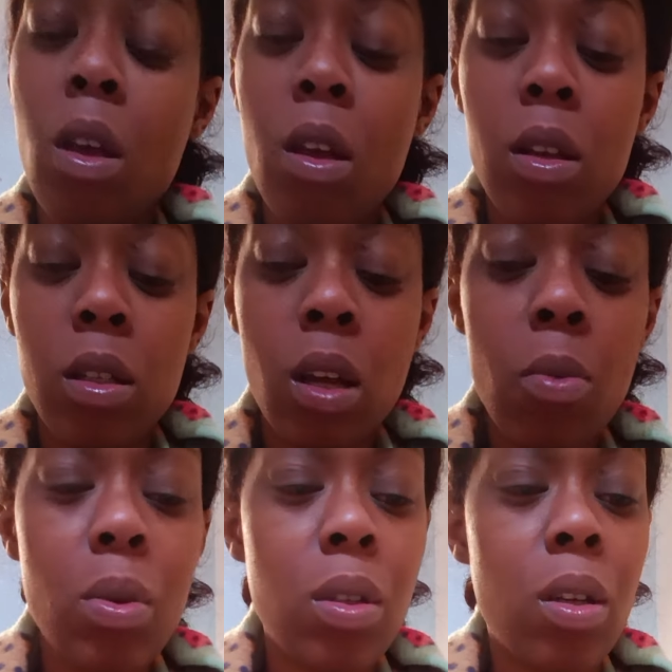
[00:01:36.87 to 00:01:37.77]

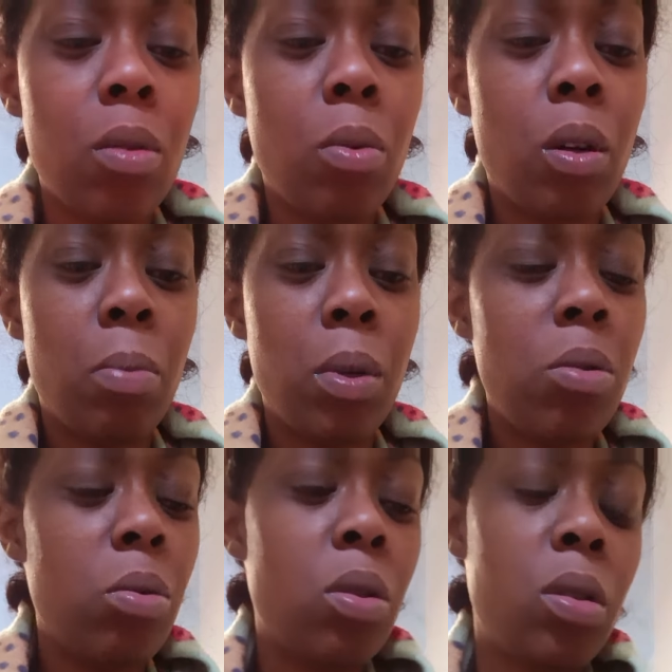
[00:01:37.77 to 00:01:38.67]
Someone's dealing with
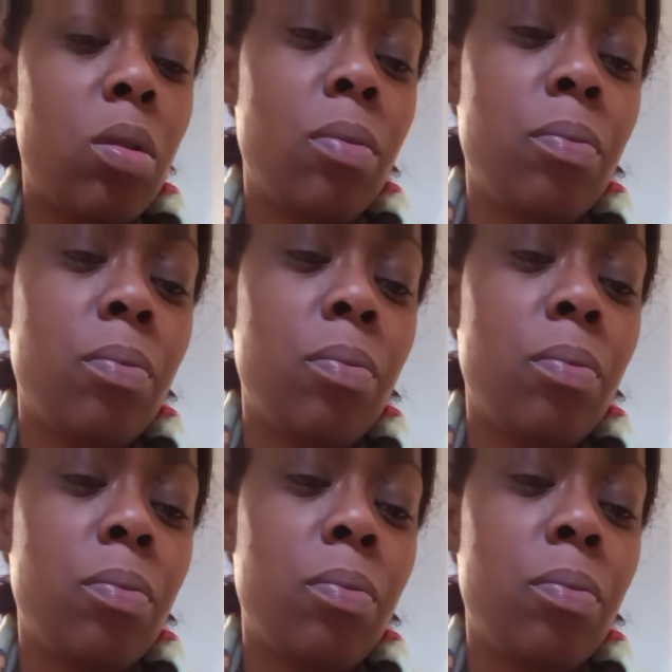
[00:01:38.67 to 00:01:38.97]
abuse.